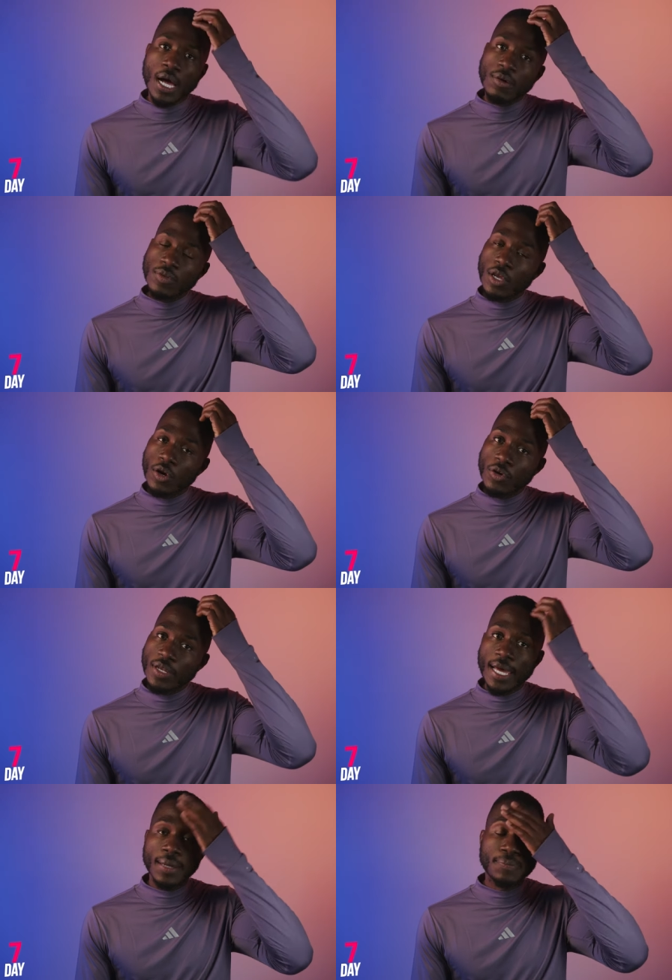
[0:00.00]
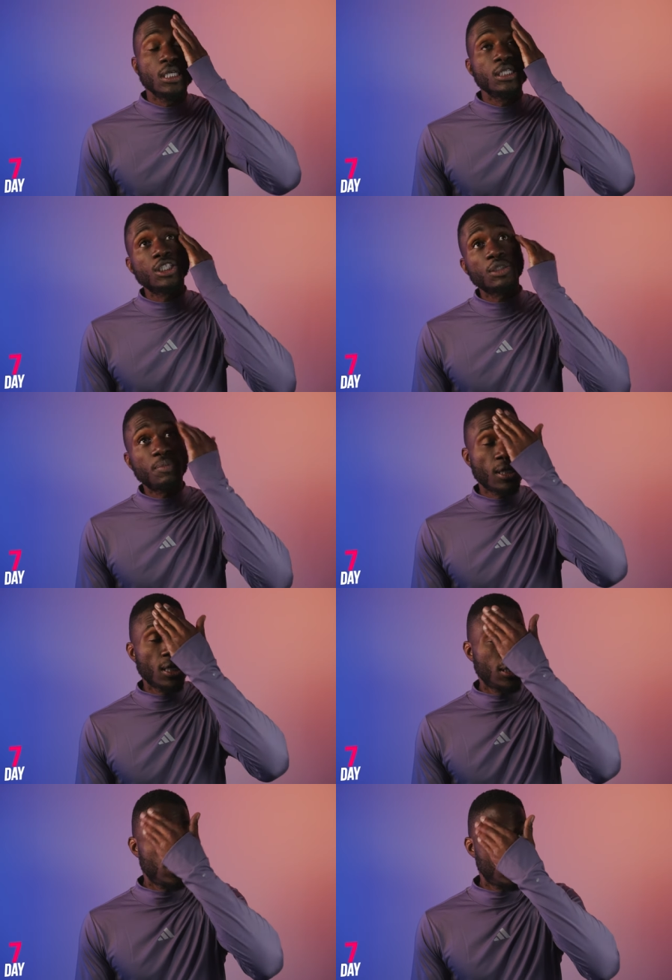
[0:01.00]
I have learned that just
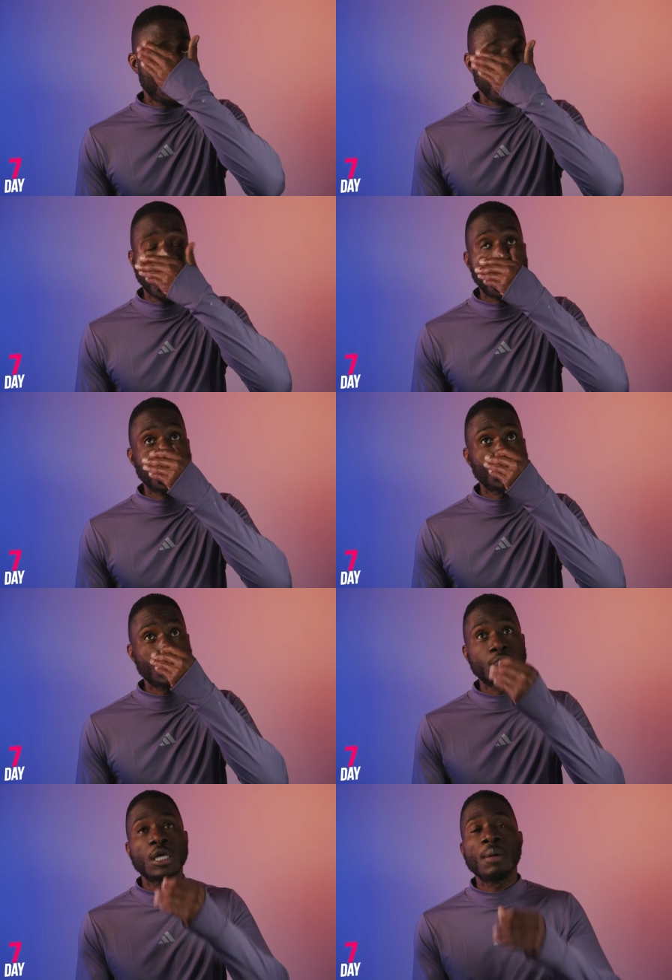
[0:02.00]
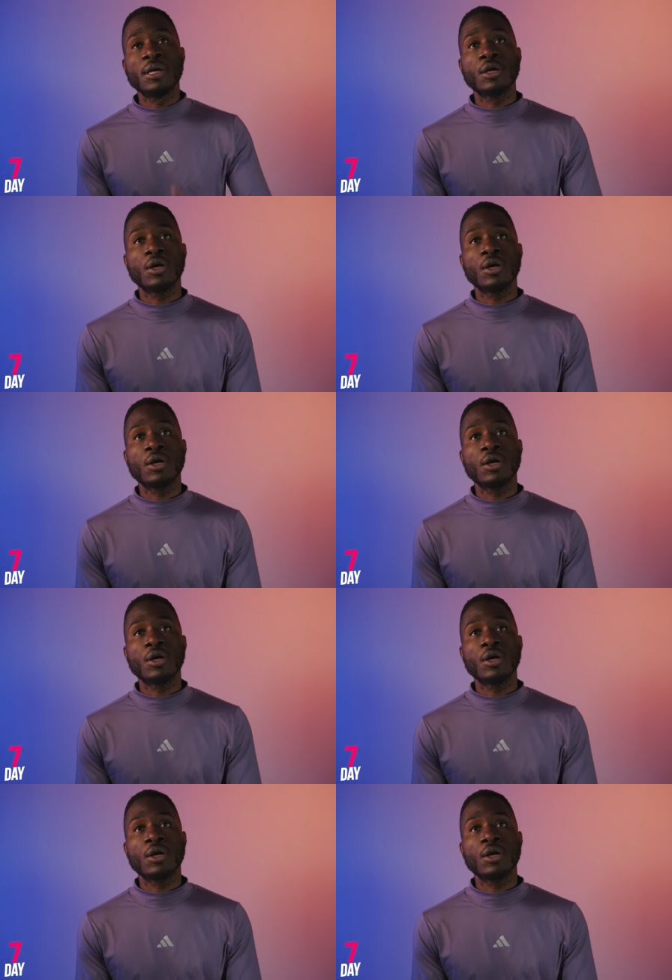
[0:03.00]
because your stomach